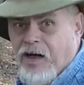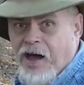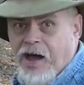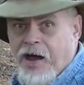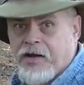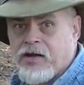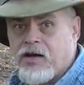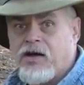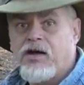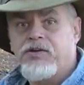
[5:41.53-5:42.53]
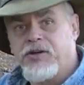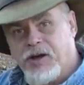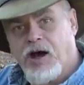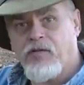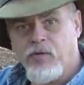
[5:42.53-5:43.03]
that to
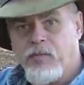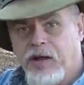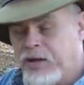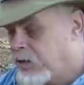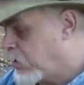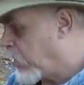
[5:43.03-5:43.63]
cover me,